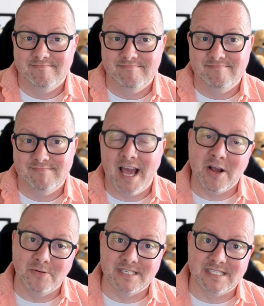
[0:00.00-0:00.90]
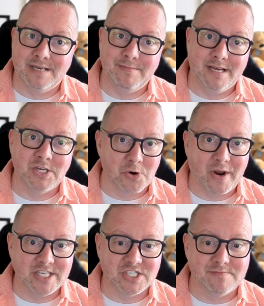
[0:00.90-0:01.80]
Ecosystem integration.
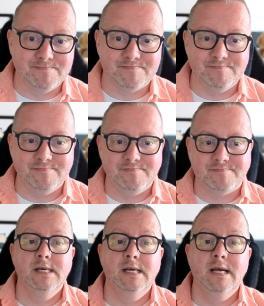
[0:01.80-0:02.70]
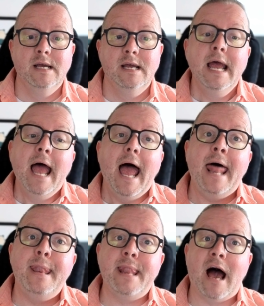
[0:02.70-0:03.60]
And
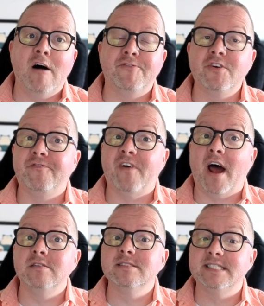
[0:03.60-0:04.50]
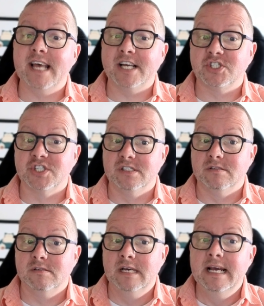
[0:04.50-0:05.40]
now for the final section.
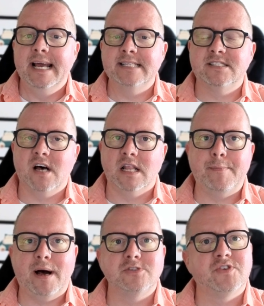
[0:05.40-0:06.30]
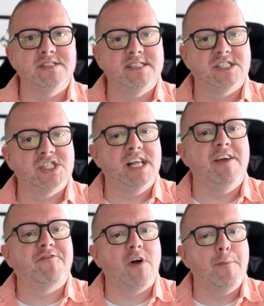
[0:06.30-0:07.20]
It's all about transitioning
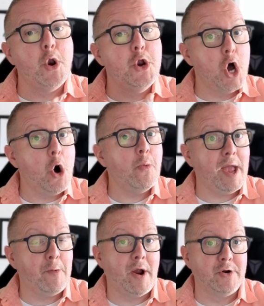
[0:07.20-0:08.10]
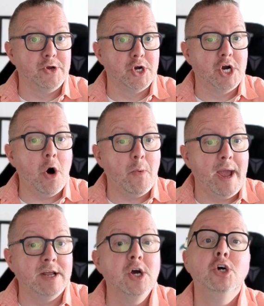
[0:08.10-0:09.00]
from knowing where you're going
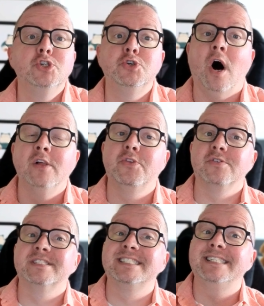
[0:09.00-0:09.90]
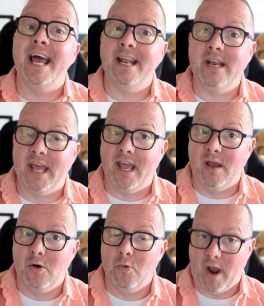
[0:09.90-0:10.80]
to understanding
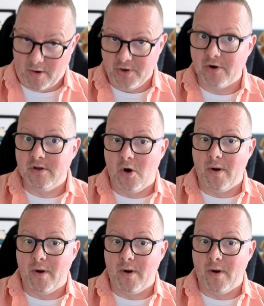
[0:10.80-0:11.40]
where you're going.